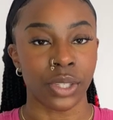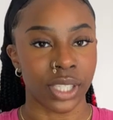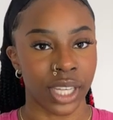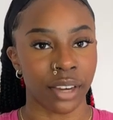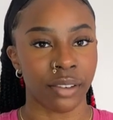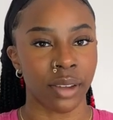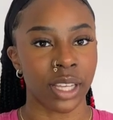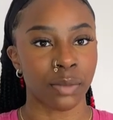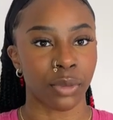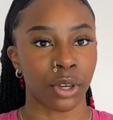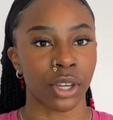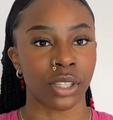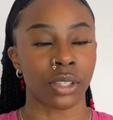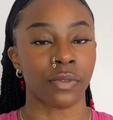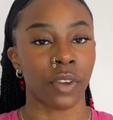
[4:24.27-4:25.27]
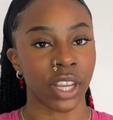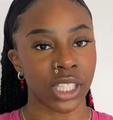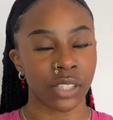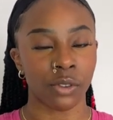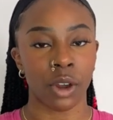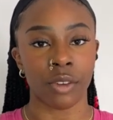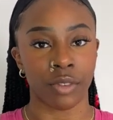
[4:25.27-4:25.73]
series because
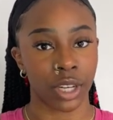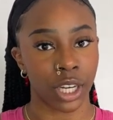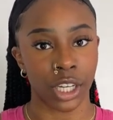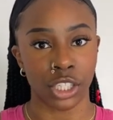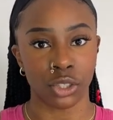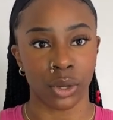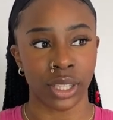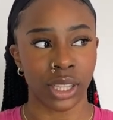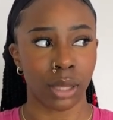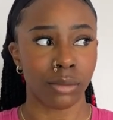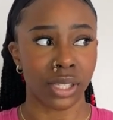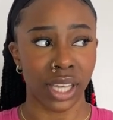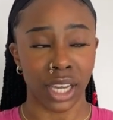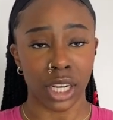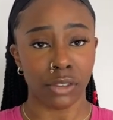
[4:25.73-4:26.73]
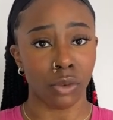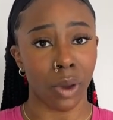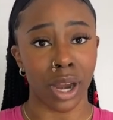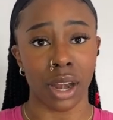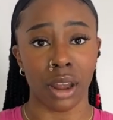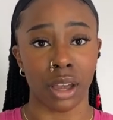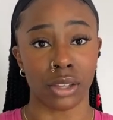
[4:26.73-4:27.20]
first of all, I really enjoyed them. Second of
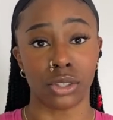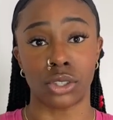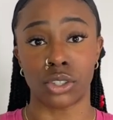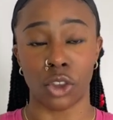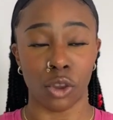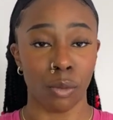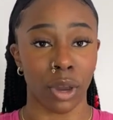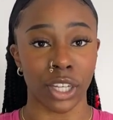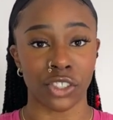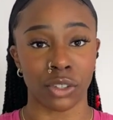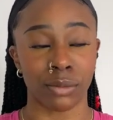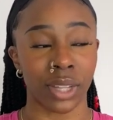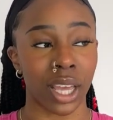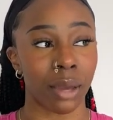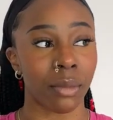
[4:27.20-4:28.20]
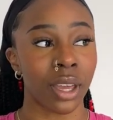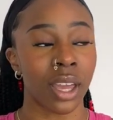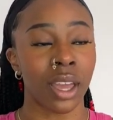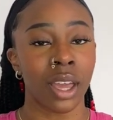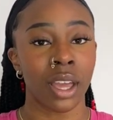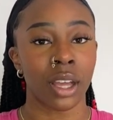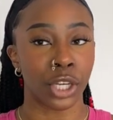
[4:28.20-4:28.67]
all, I learned so much from them.
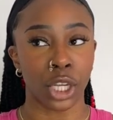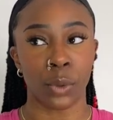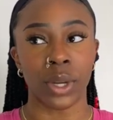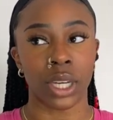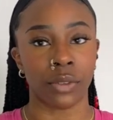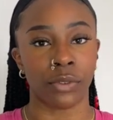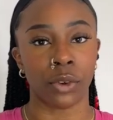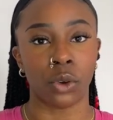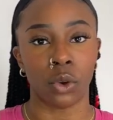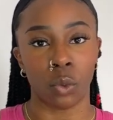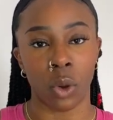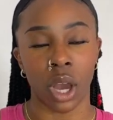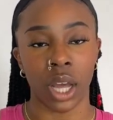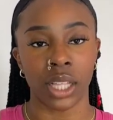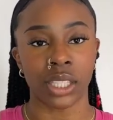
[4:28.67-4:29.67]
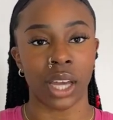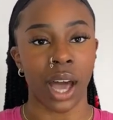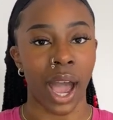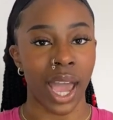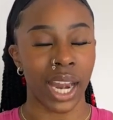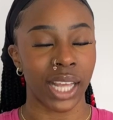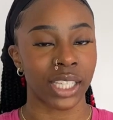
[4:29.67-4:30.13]
The new and difficult words
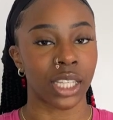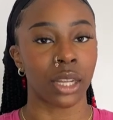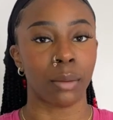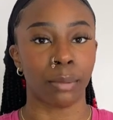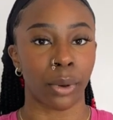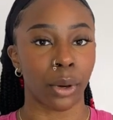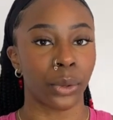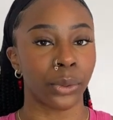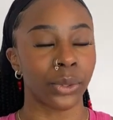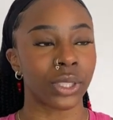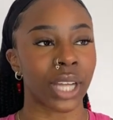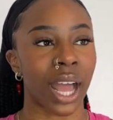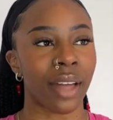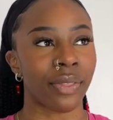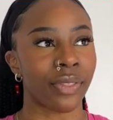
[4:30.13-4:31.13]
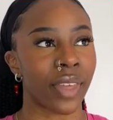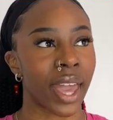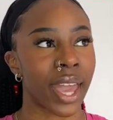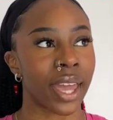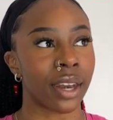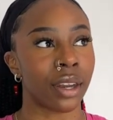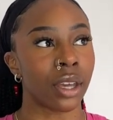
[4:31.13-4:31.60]
are highlighted in bold, and
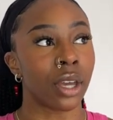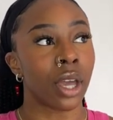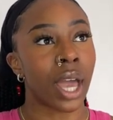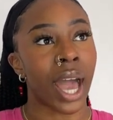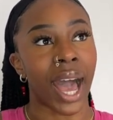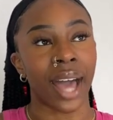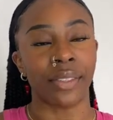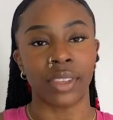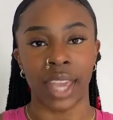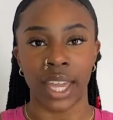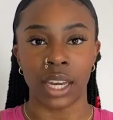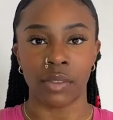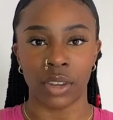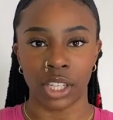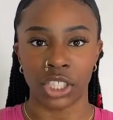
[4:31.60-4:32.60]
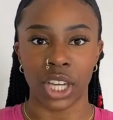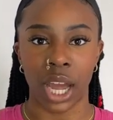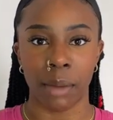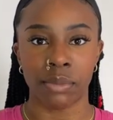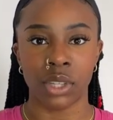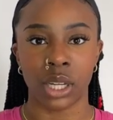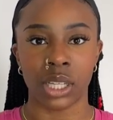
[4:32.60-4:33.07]
then at the end of each
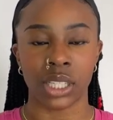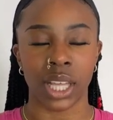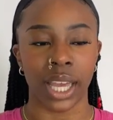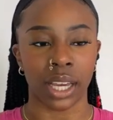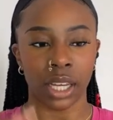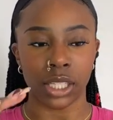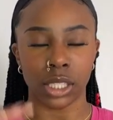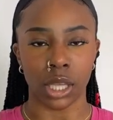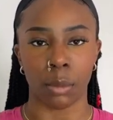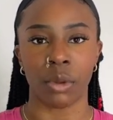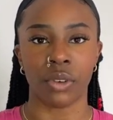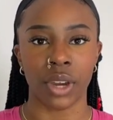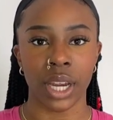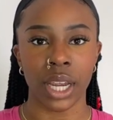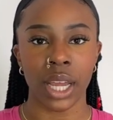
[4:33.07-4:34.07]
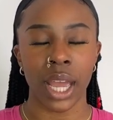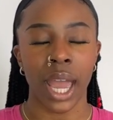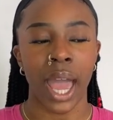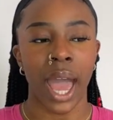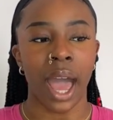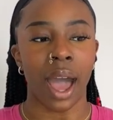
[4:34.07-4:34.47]
chapter, there's like a summary